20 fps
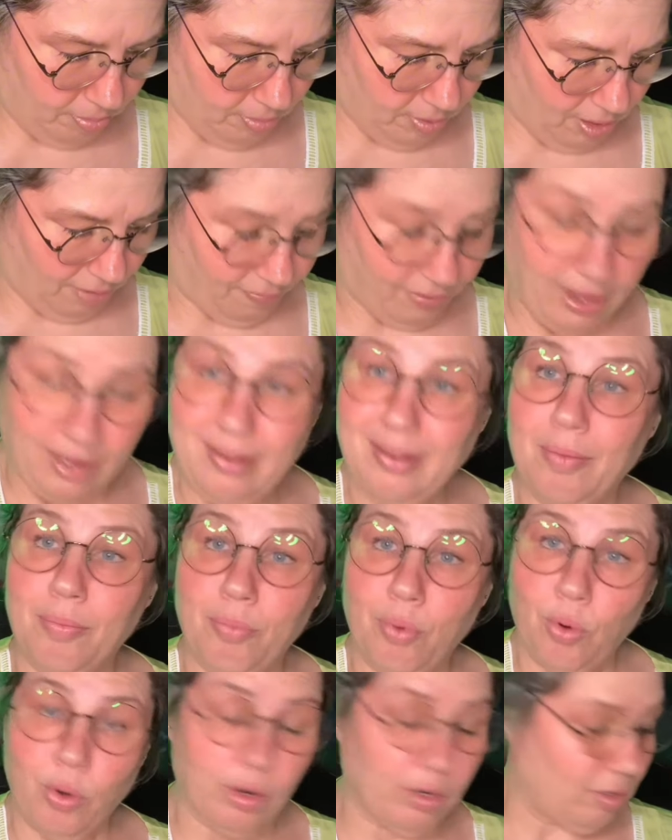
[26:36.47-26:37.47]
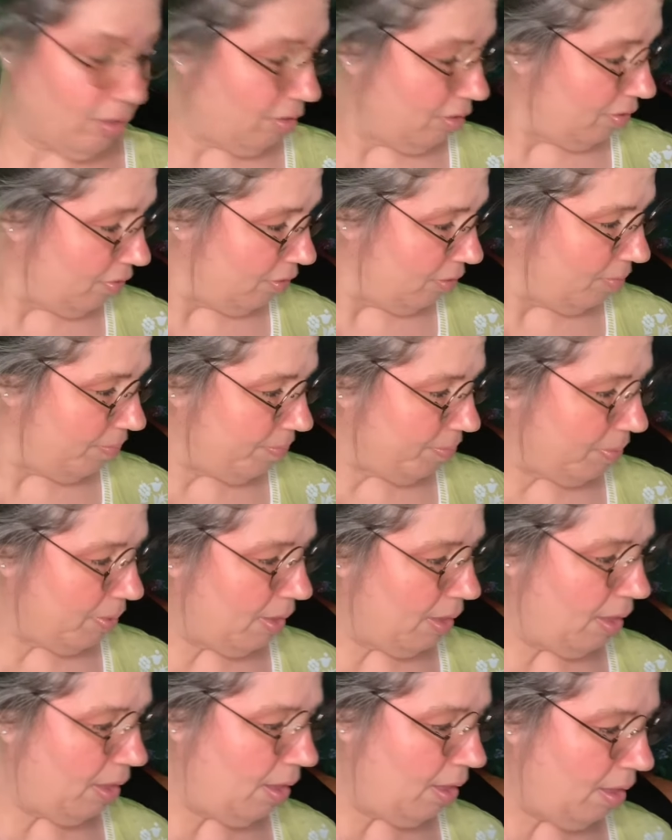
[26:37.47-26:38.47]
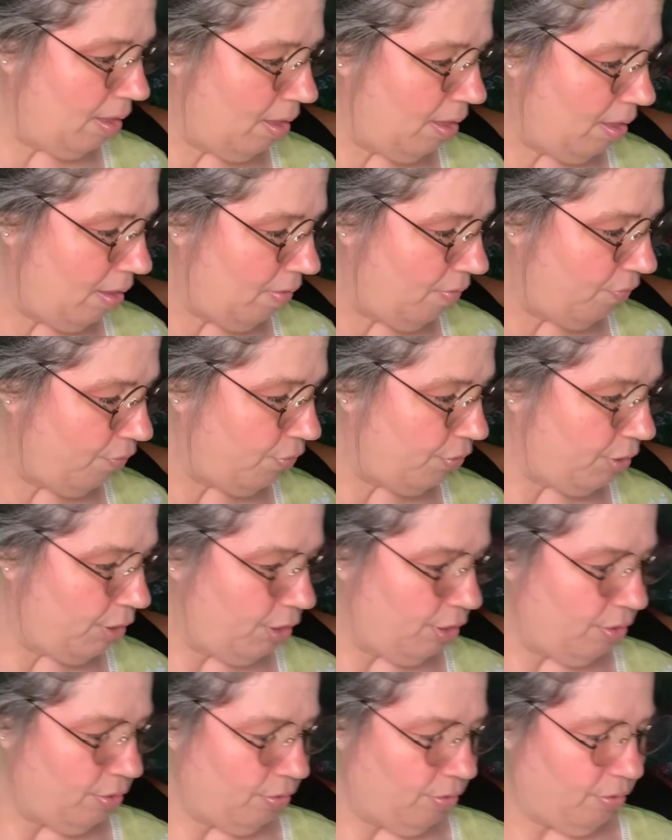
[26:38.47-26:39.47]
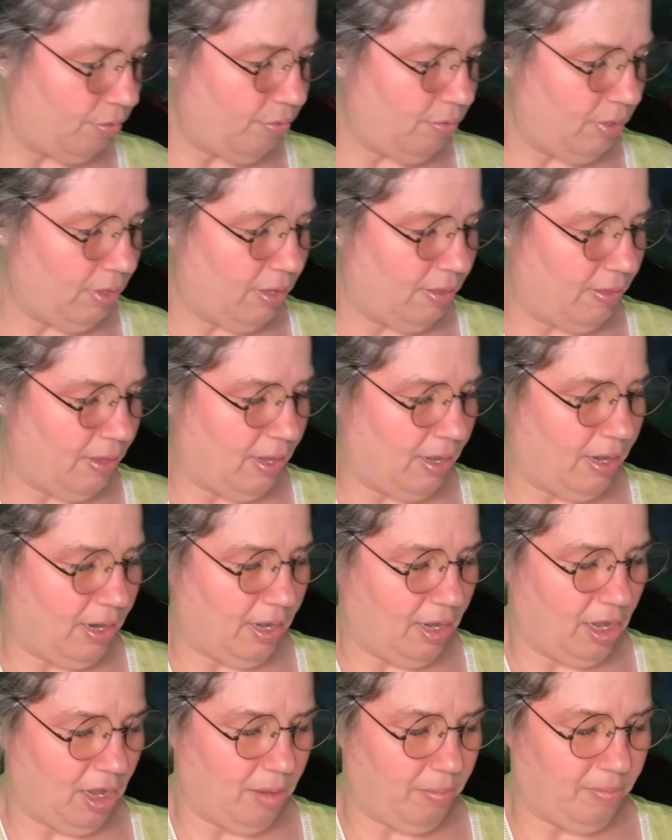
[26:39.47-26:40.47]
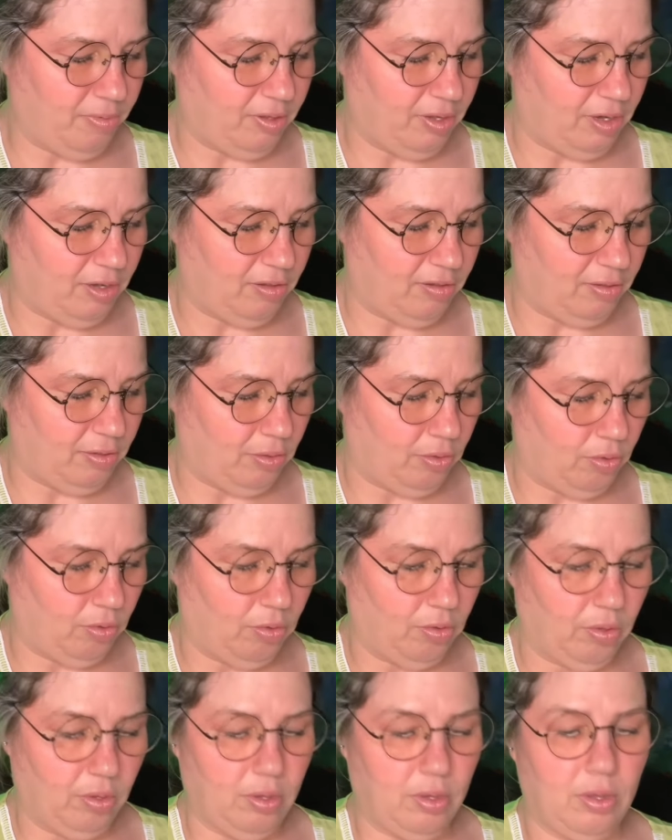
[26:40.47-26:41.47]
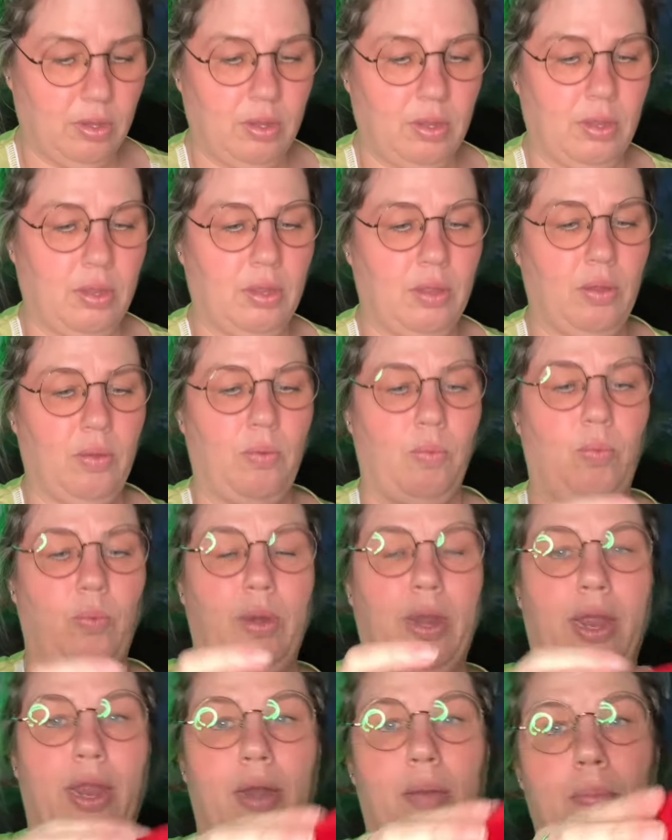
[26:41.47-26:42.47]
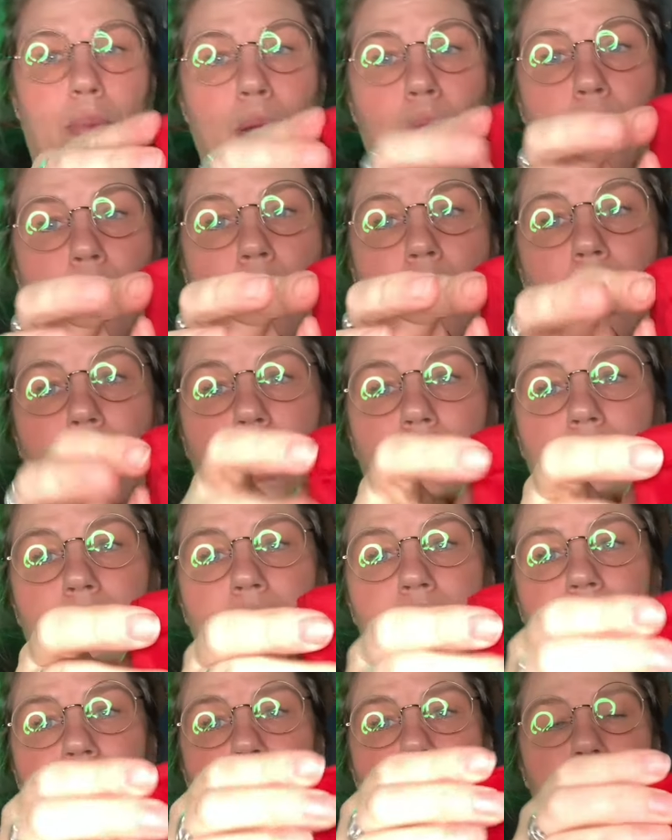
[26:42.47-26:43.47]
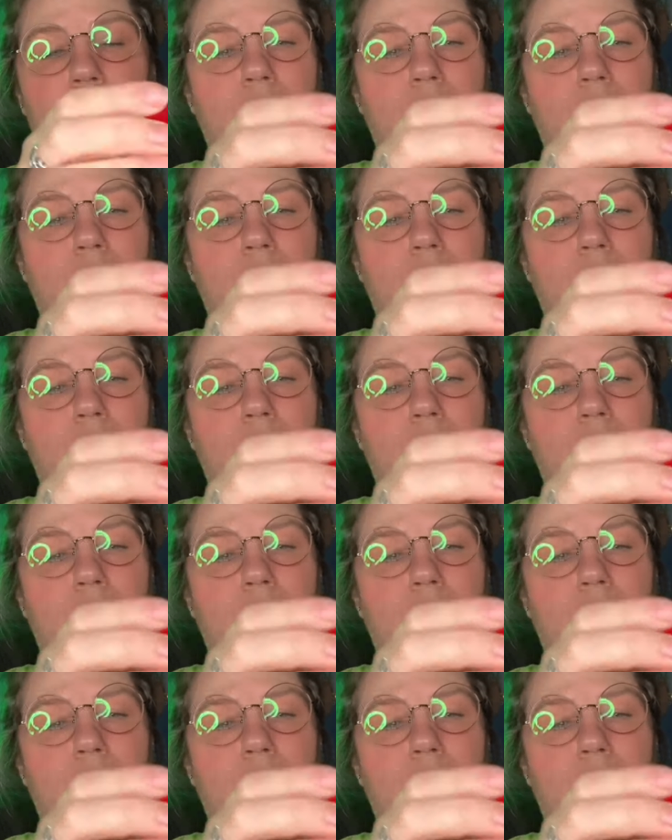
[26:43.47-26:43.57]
If that's important for you. And then it comes in its little red box.